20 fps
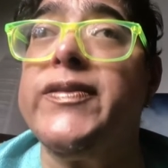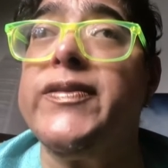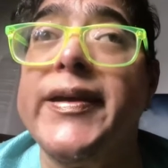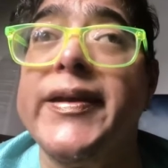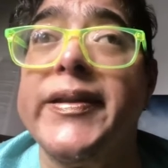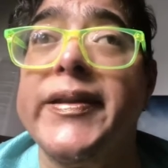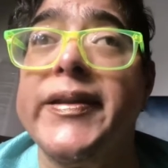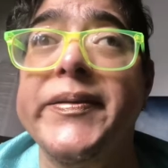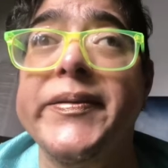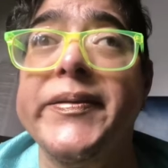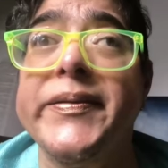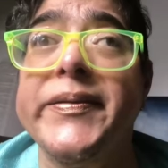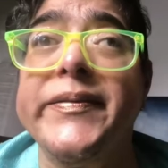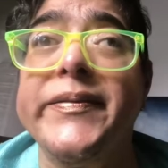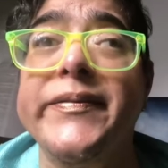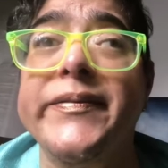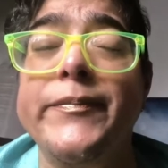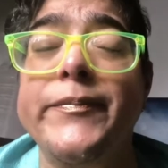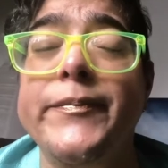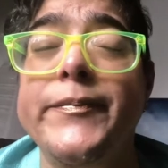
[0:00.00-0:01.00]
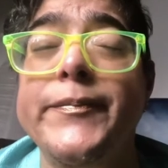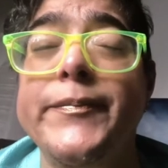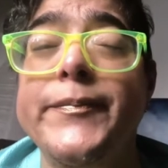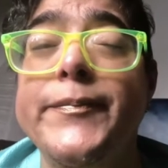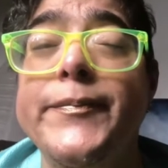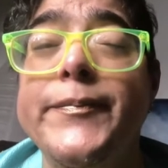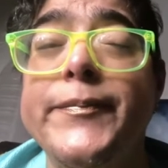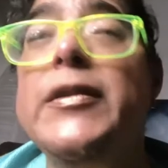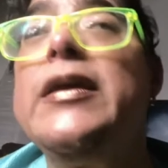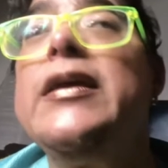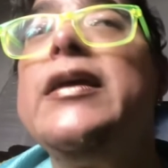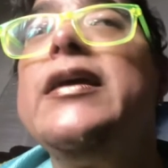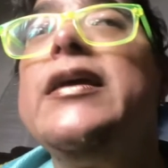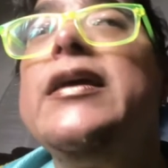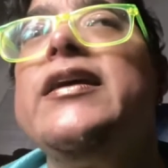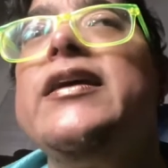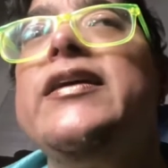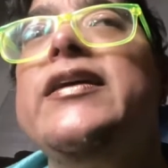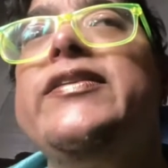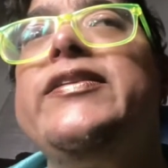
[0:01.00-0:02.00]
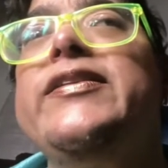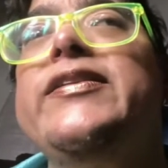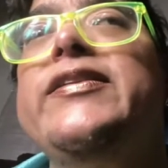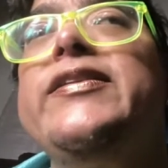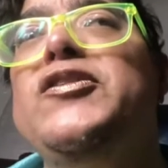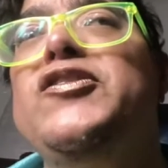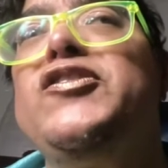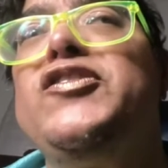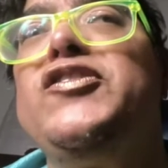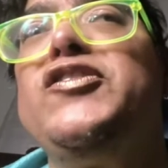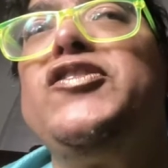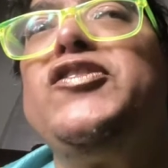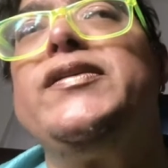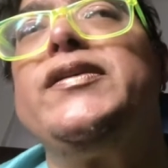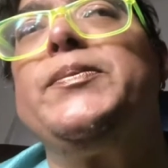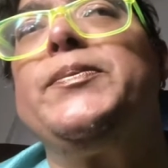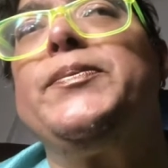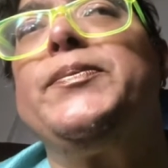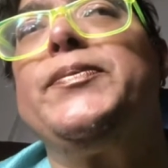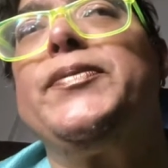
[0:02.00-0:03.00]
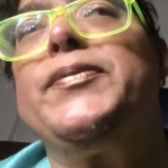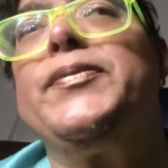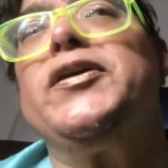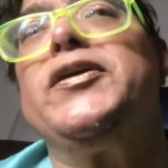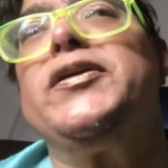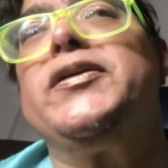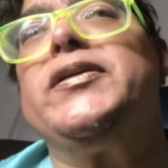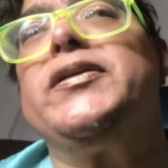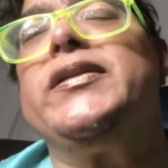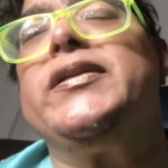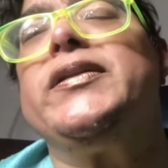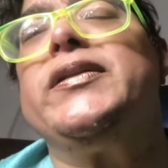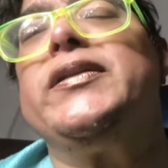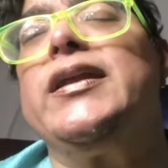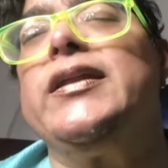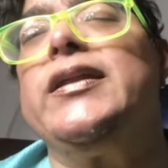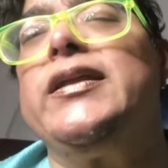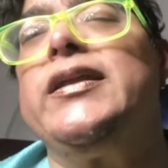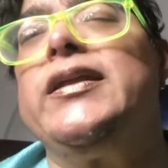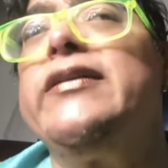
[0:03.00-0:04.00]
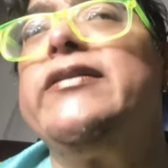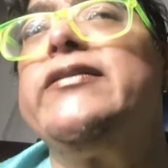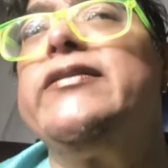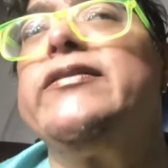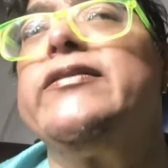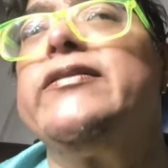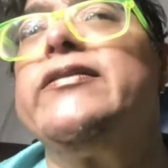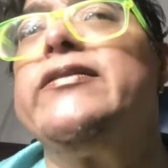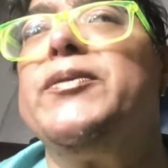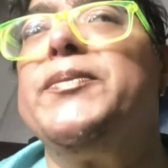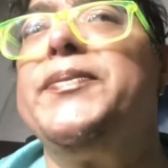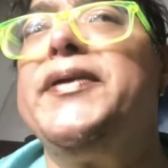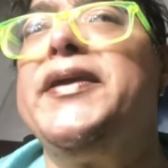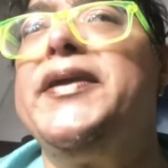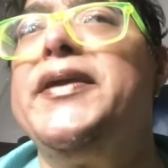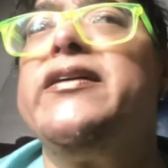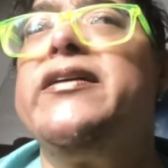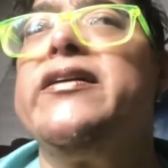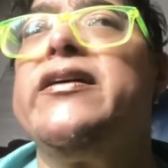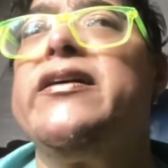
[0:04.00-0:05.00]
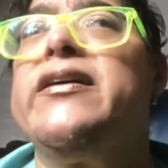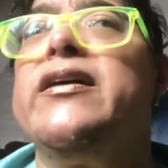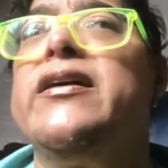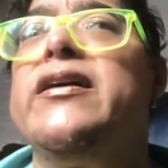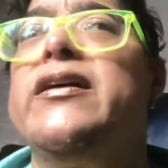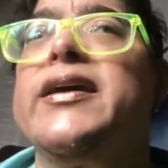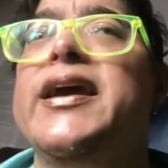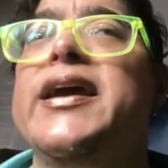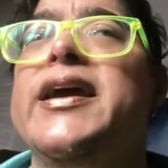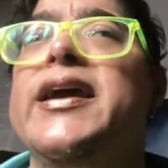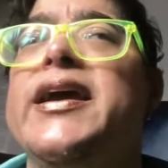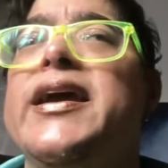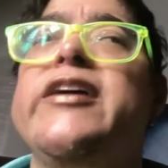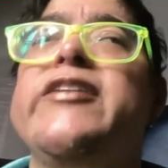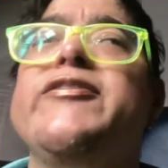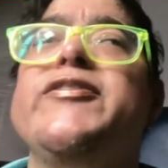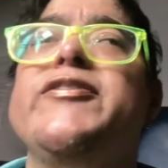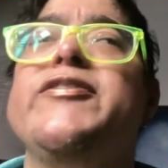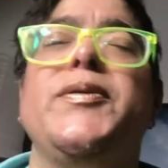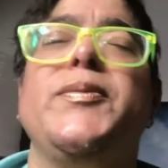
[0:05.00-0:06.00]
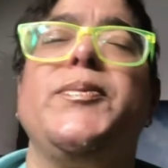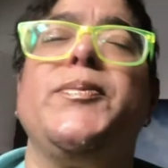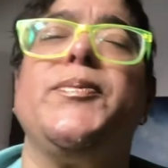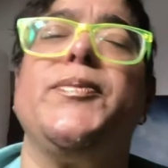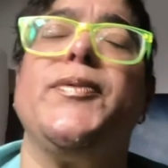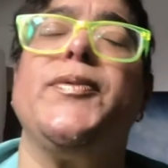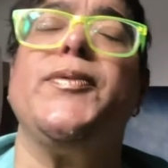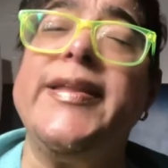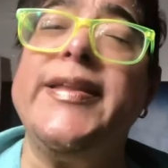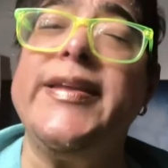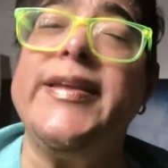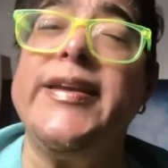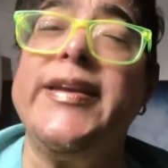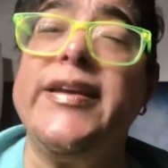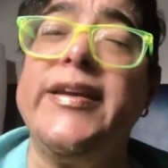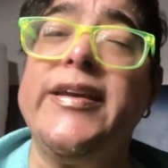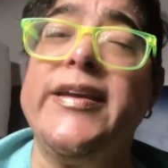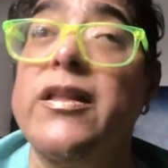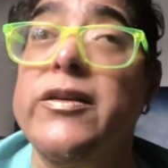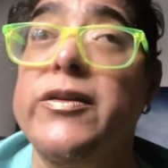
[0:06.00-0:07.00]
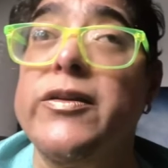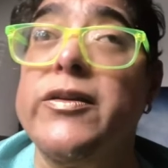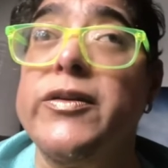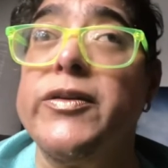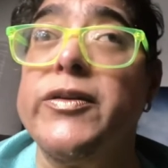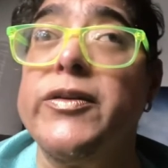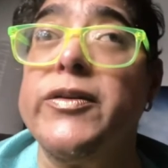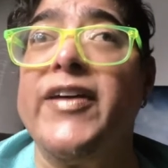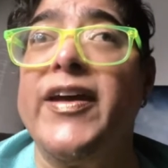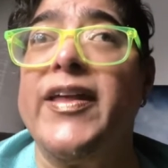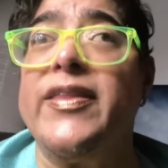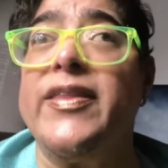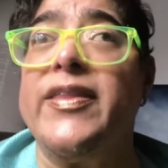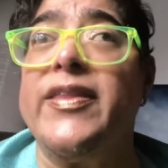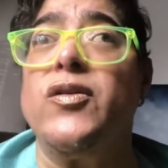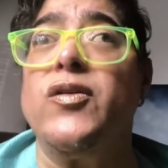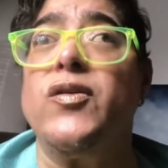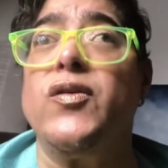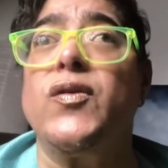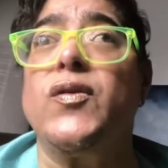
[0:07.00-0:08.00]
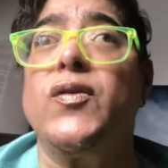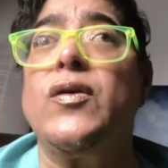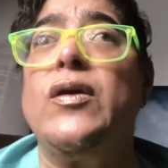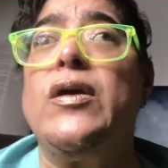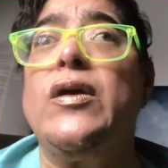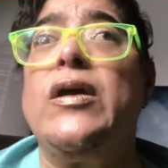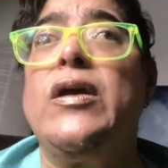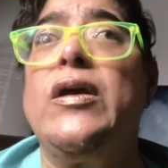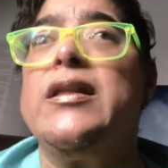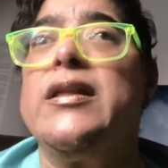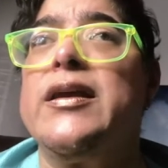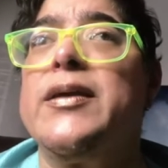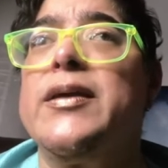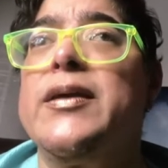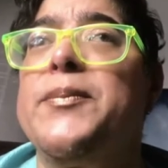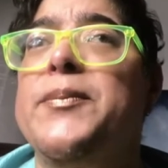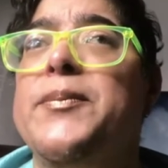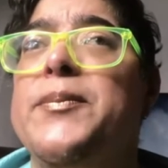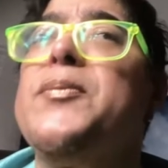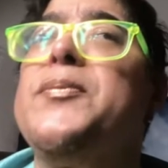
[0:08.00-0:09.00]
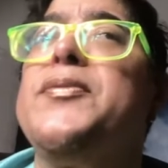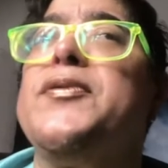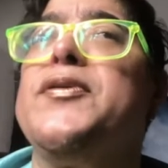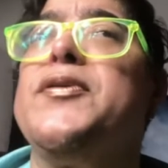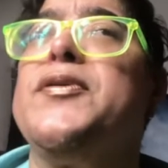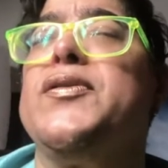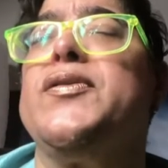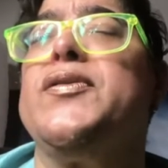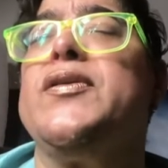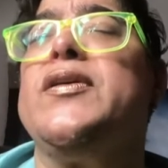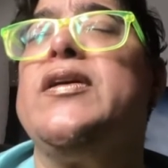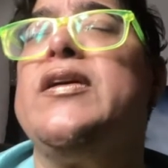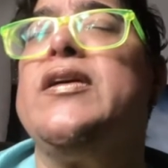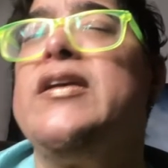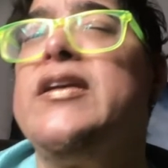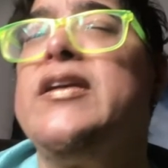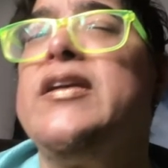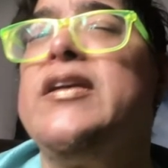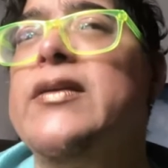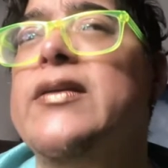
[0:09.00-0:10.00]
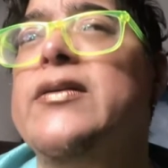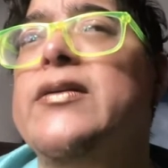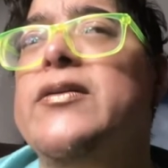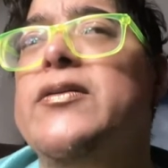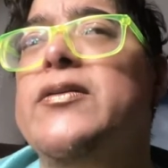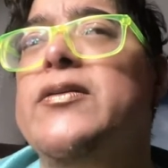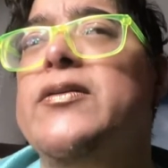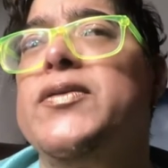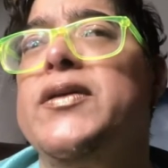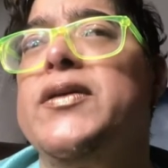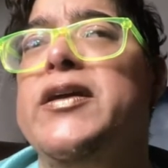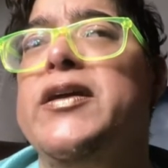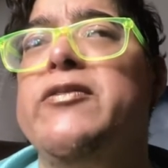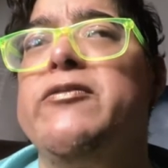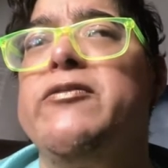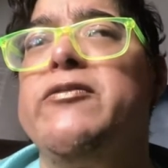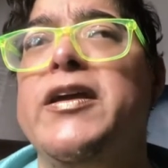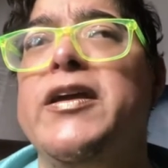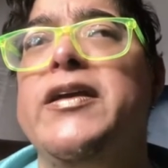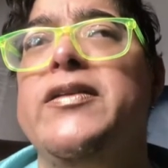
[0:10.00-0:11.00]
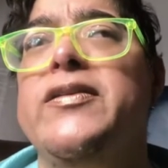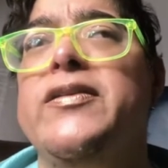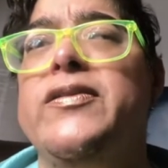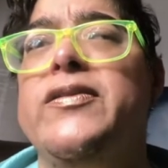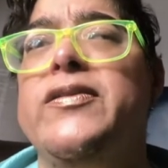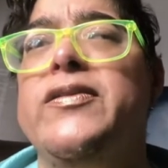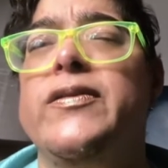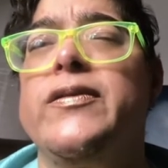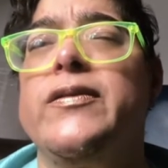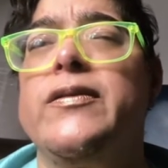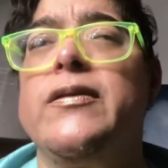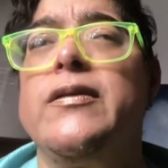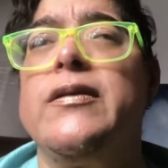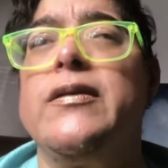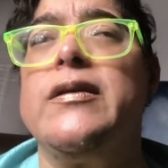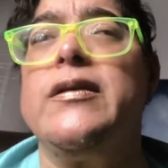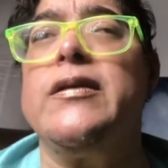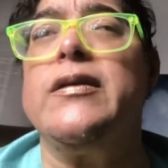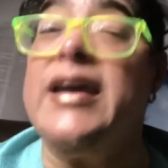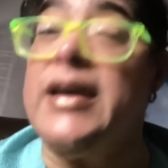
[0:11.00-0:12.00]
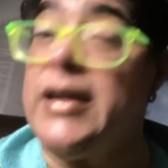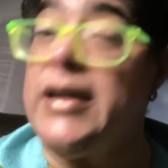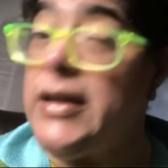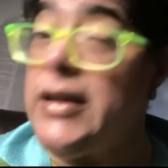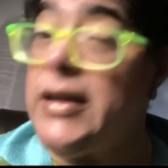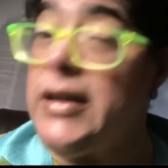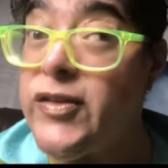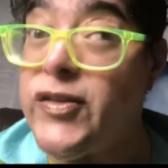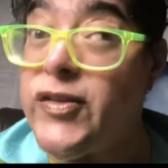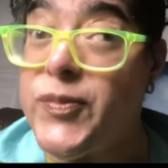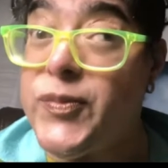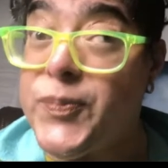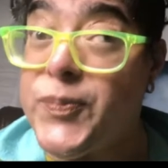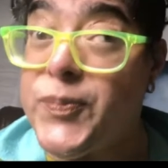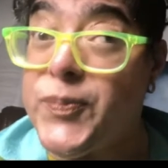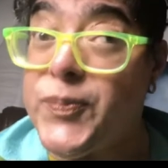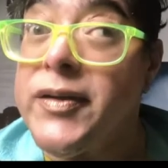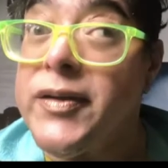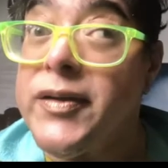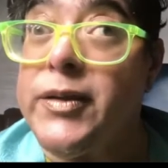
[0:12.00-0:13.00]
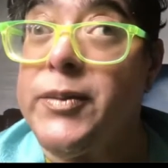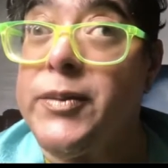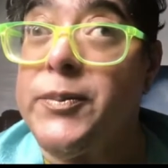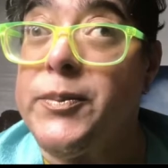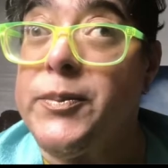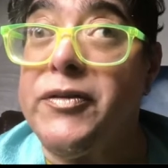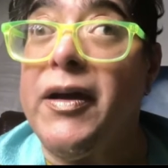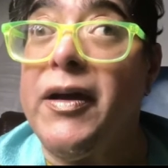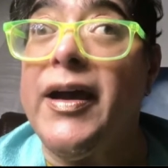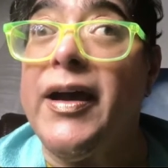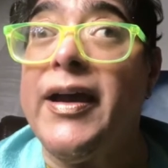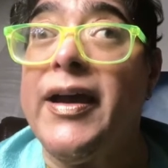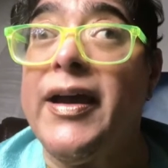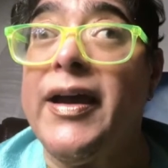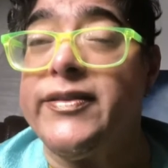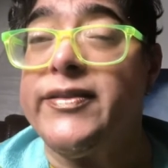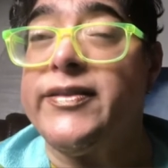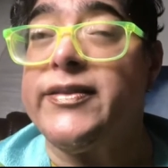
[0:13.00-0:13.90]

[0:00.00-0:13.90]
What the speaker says: It's a majestic bird like an eagle or a peacock and covered with brightly colored feathers like purples, yellows, and reds. And it has sparkling blue eyes like sapphires.